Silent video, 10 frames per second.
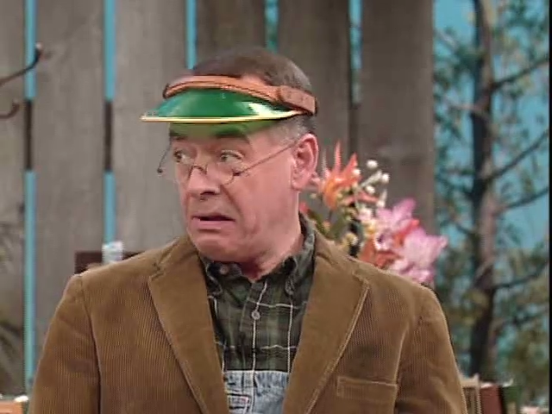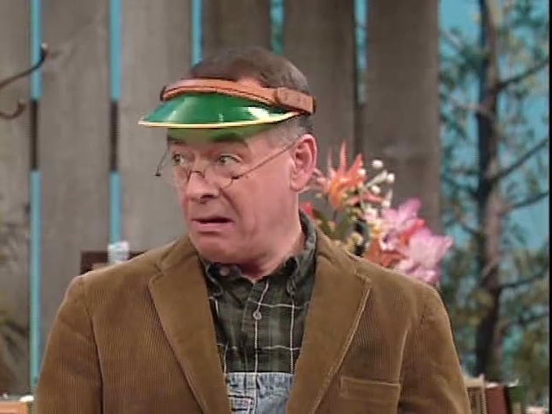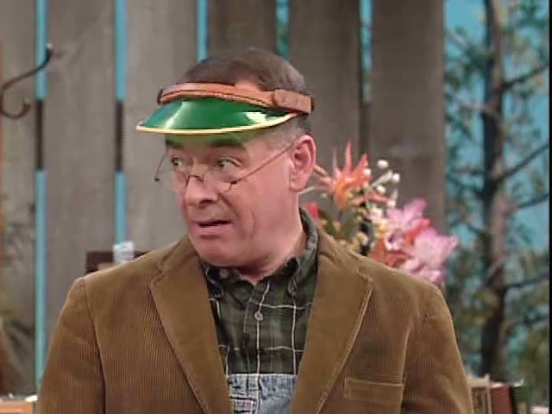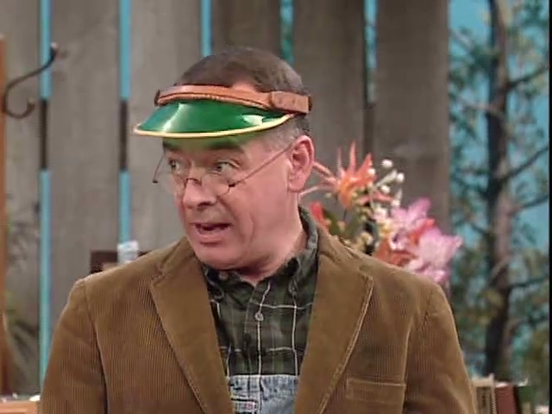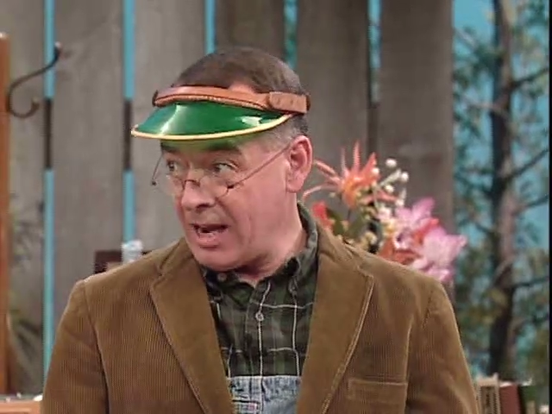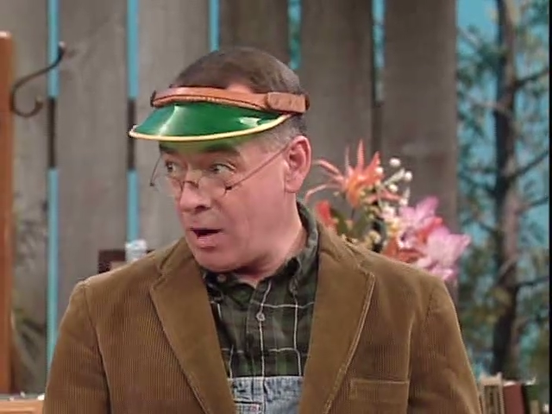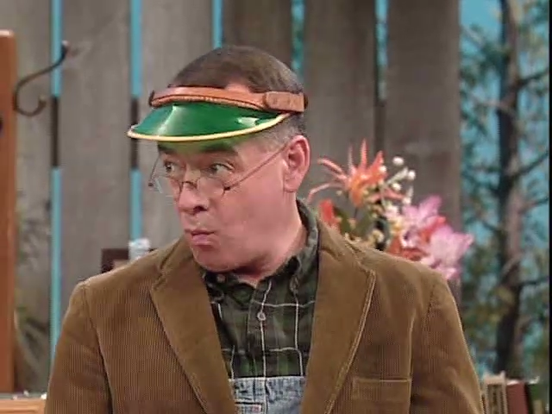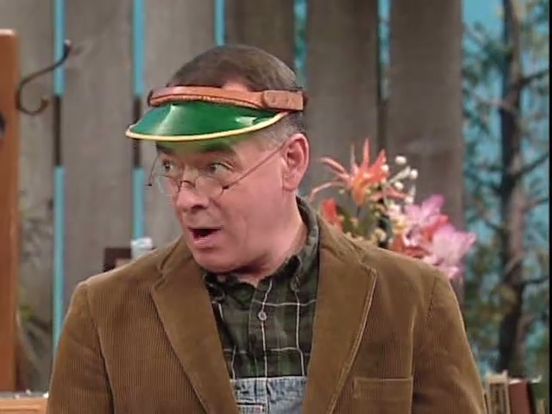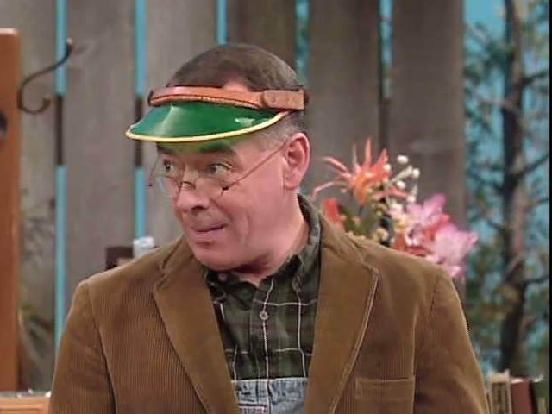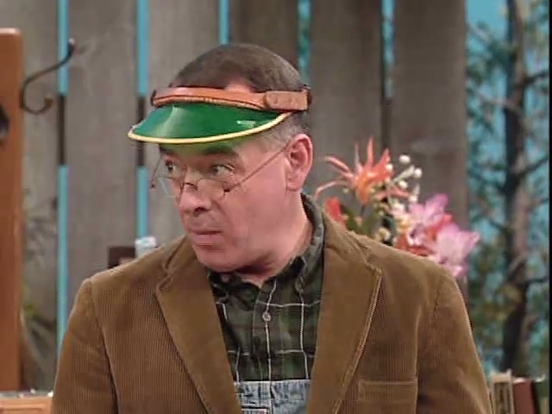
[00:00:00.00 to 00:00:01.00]
Darren, I got
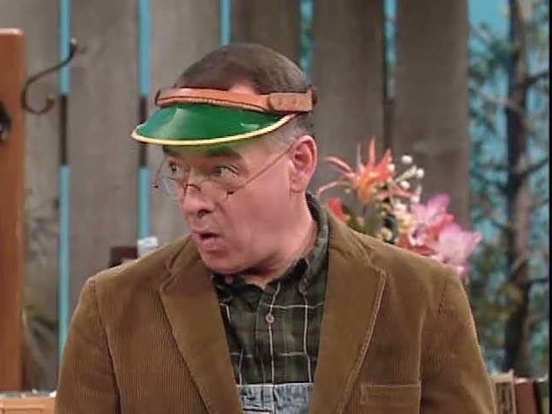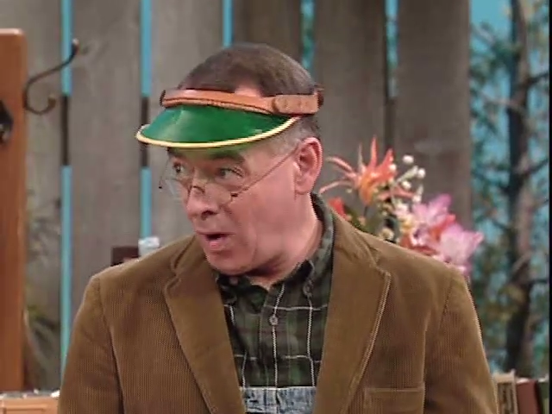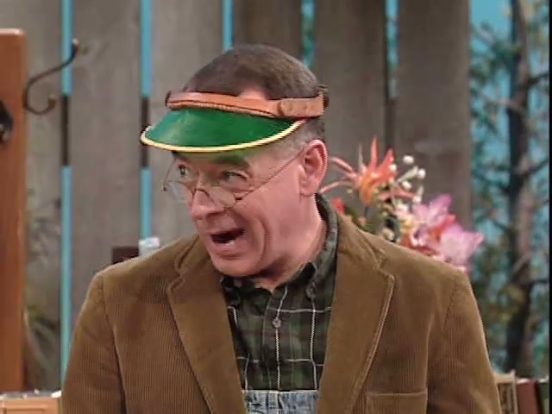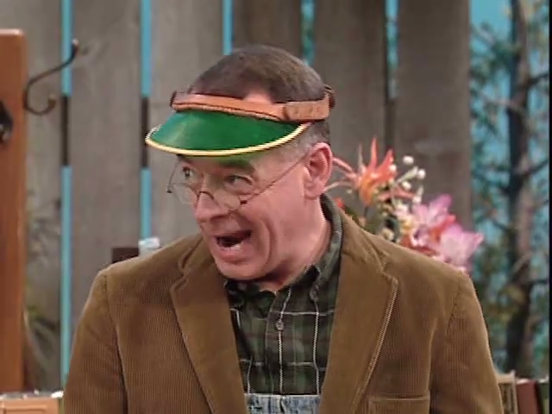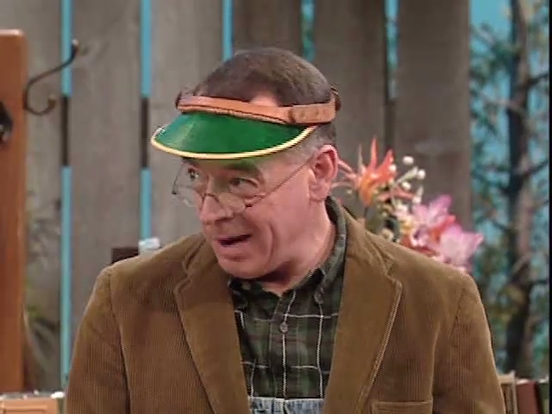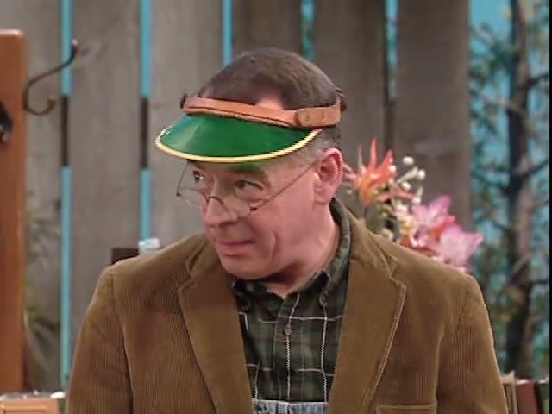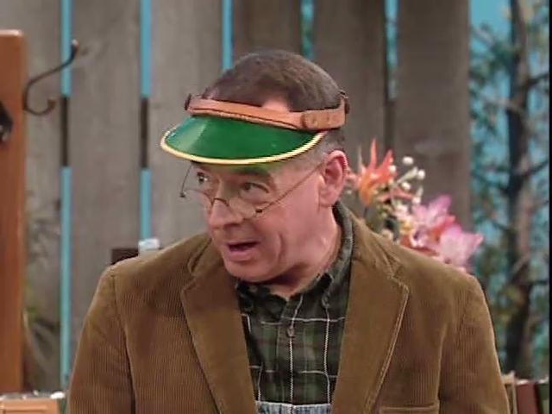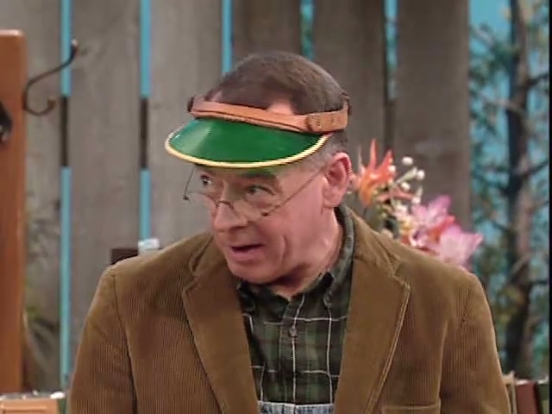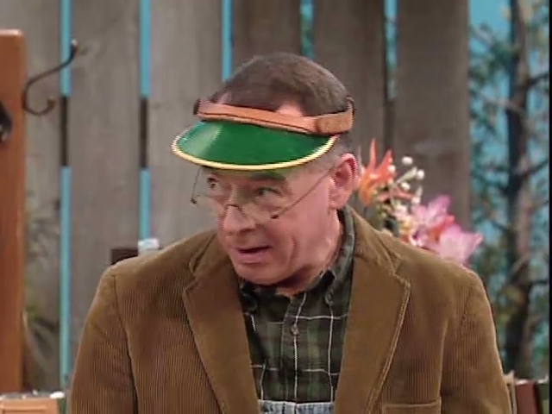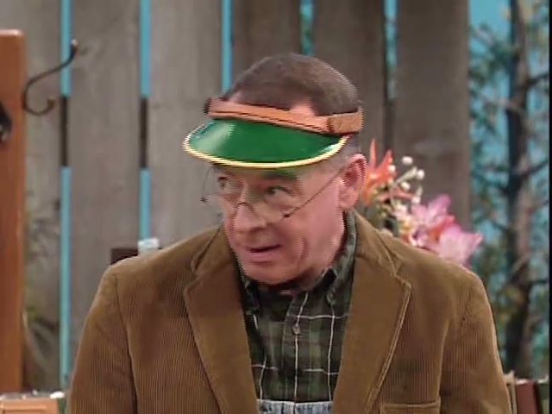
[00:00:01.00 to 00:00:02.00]
one more item
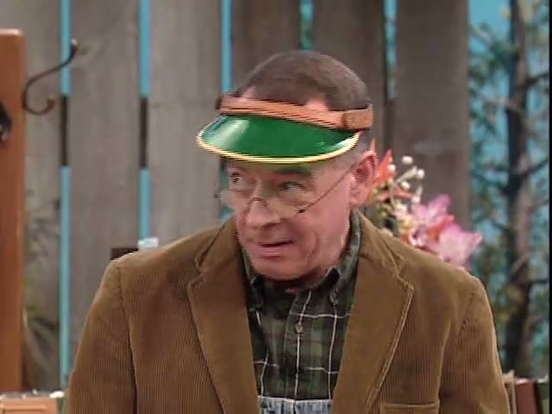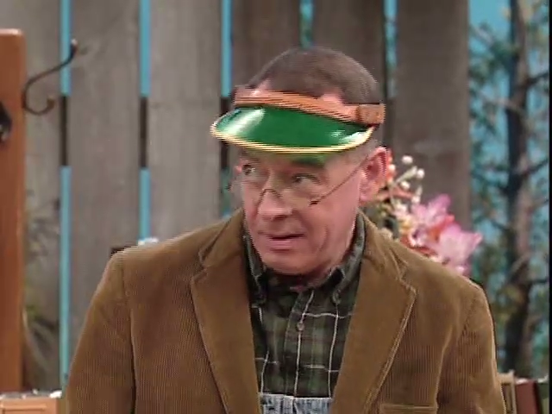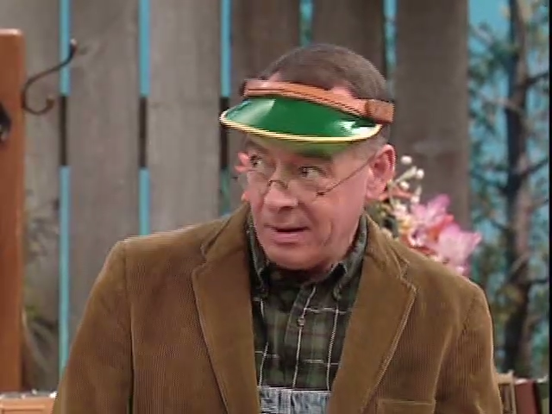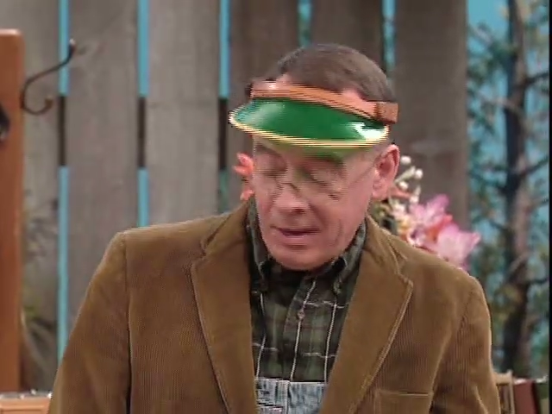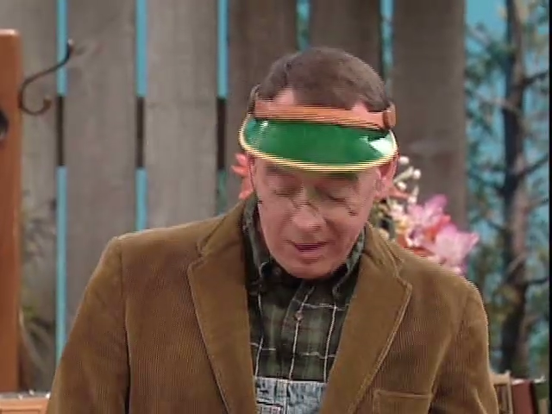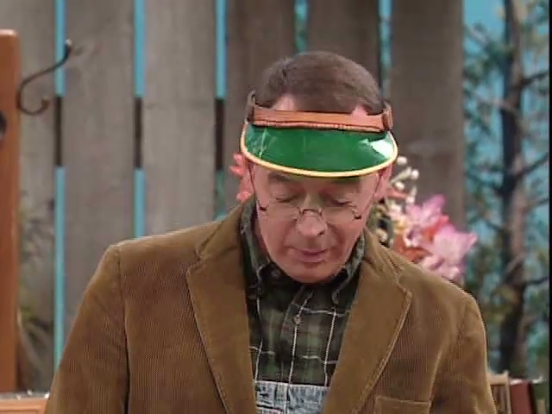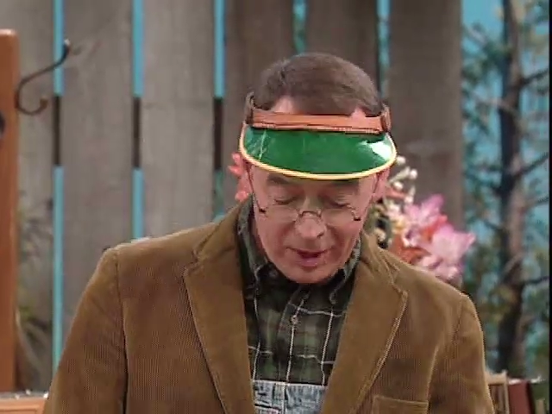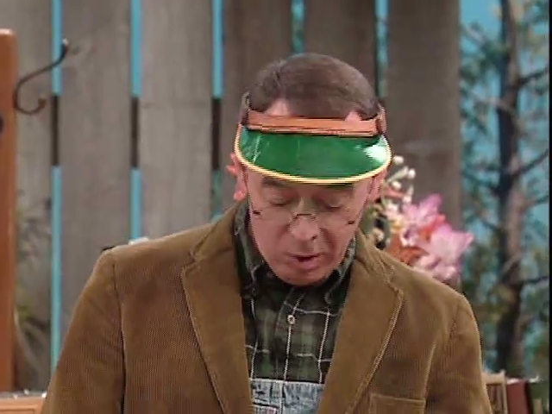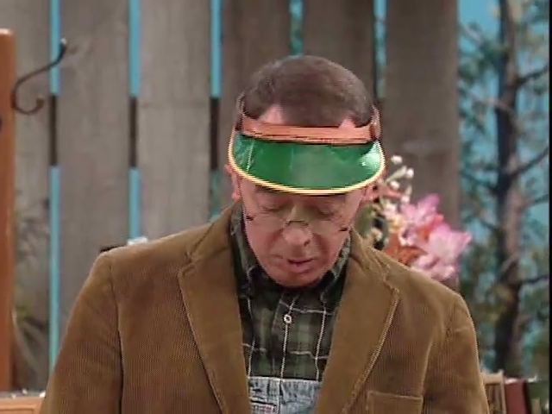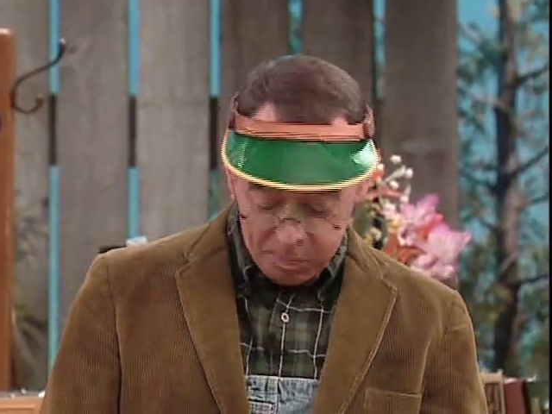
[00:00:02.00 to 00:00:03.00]
here. We can
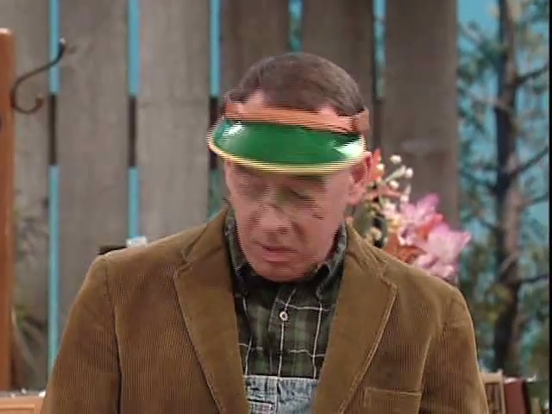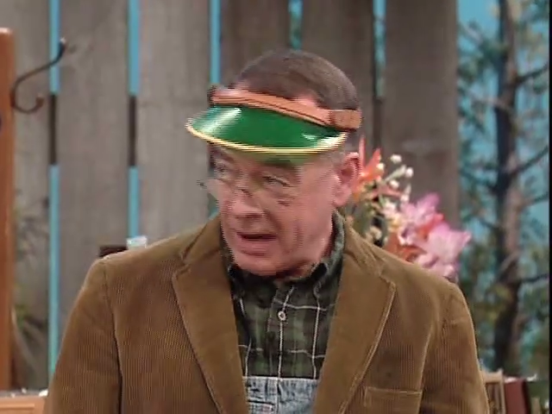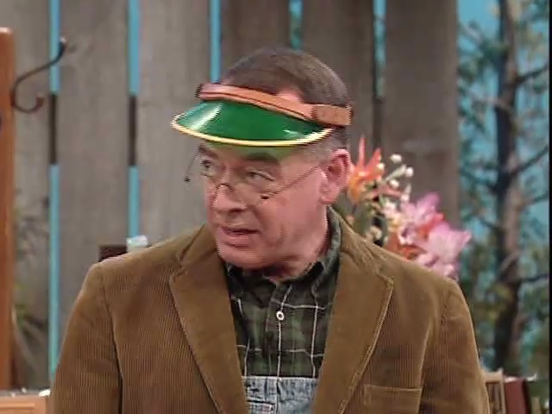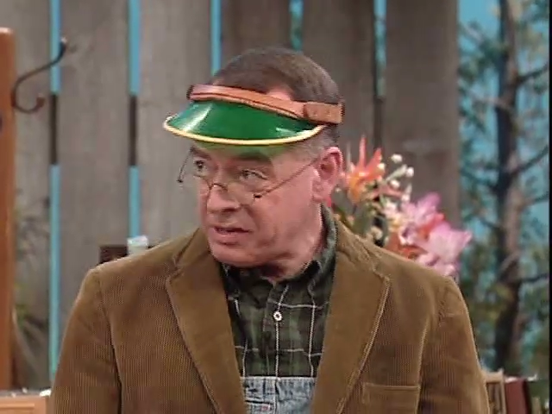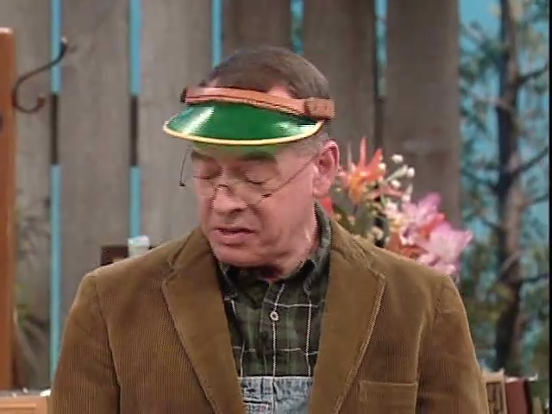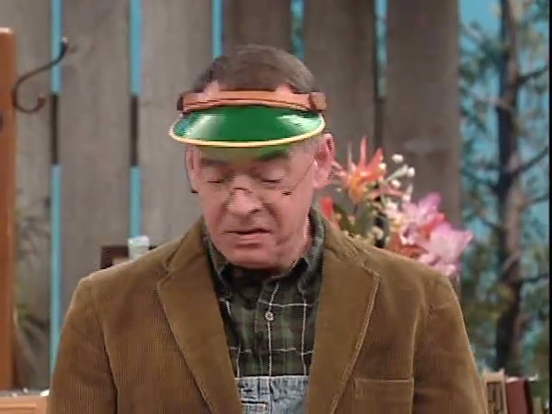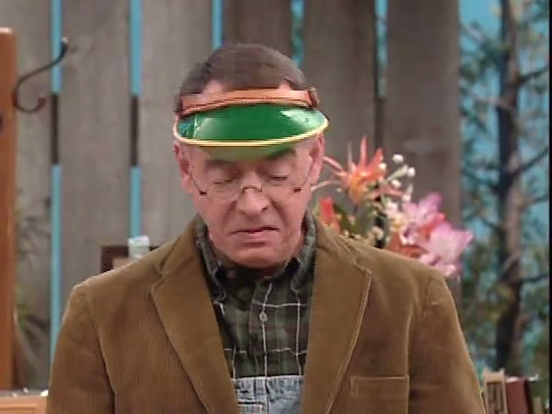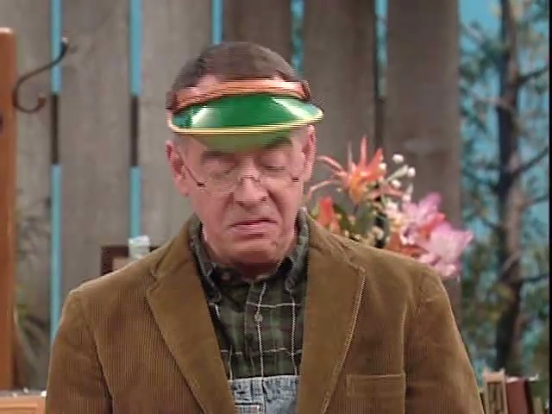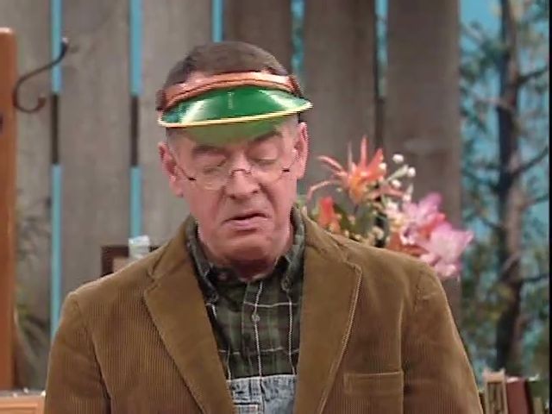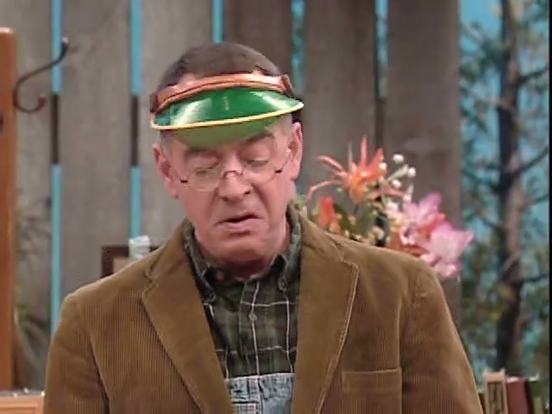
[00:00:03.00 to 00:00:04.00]
go to press.
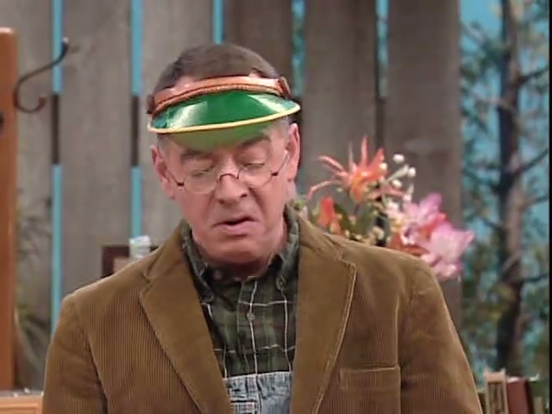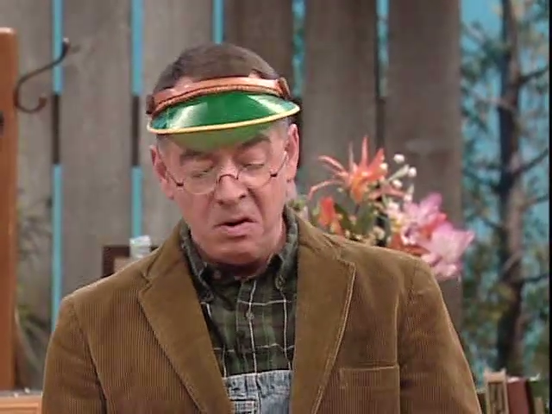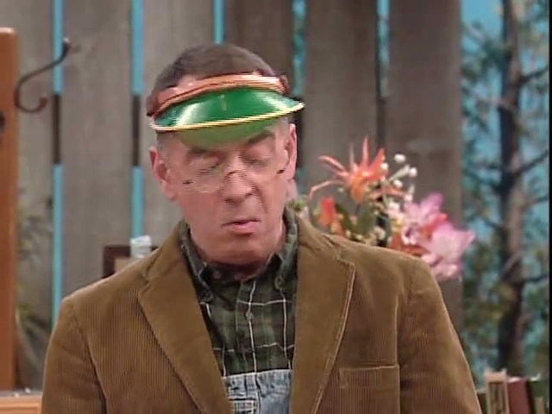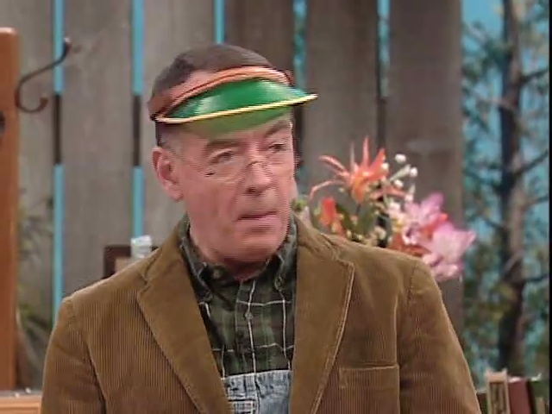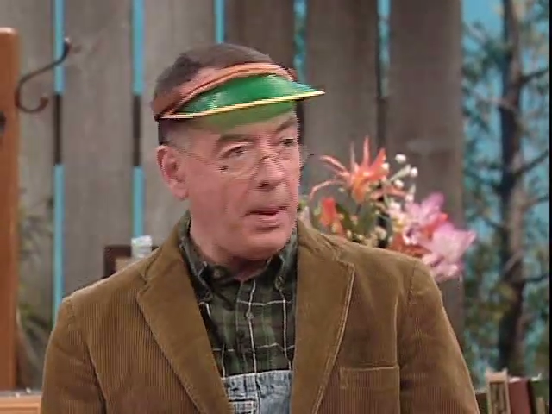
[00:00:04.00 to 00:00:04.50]
When